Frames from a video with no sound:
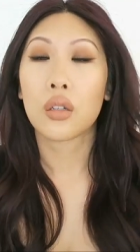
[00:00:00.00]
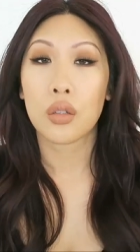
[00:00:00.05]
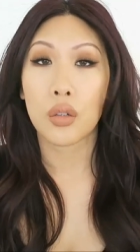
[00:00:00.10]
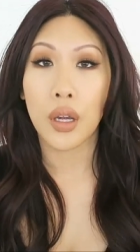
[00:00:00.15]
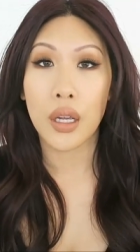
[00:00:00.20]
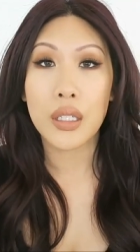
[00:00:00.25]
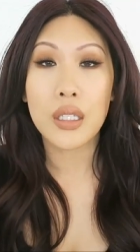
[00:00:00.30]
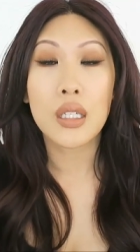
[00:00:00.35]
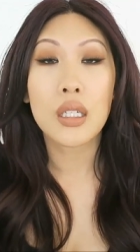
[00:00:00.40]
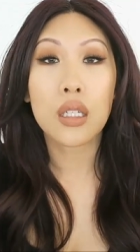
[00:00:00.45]

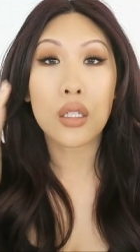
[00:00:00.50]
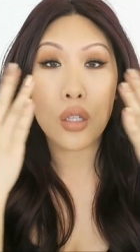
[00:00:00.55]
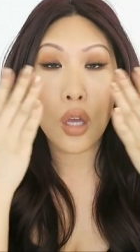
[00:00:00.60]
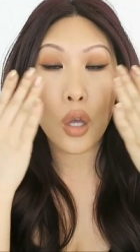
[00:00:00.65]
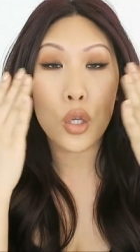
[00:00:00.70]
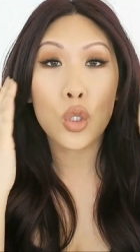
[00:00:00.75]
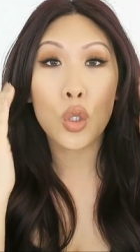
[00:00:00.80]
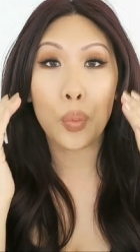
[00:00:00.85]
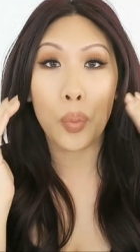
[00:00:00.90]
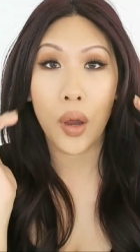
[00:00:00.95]
Granted, as
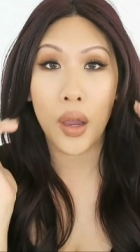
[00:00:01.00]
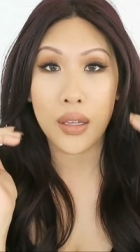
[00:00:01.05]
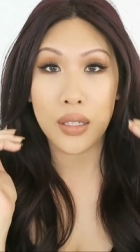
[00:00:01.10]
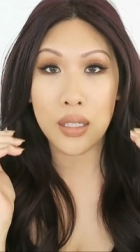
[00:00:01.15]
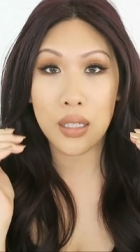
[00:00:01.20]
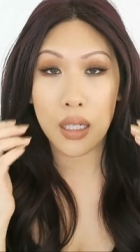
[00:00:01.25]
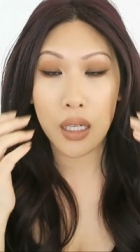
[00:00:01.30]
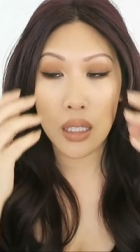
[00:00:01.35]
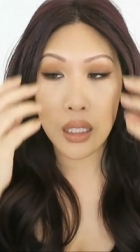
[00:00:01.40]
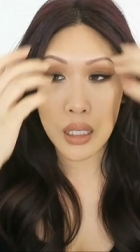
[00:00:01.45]
long as you
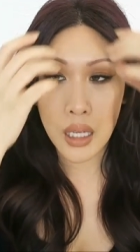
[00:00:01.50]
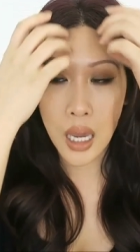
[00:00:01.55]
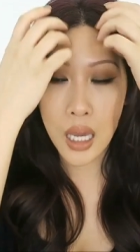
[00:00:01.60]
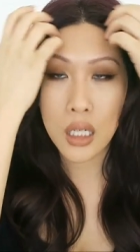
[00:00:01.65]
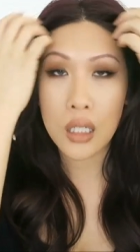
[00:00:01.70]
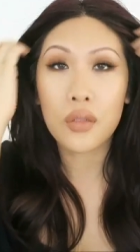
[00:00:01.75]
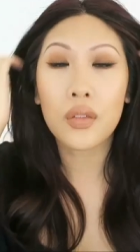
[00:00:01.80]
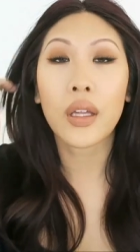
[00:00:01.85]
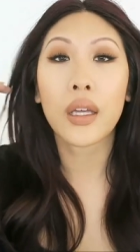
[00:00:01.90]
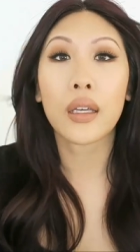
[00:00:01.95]
press it in and
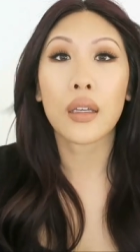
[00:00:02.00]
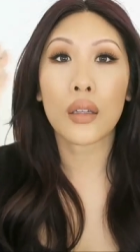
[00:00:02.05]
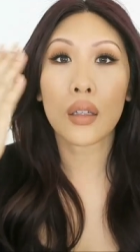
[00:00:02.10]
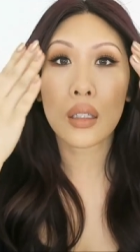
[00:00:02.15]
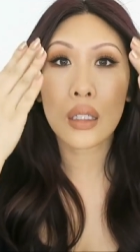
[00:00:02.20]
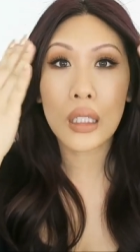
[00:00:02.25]
kind of like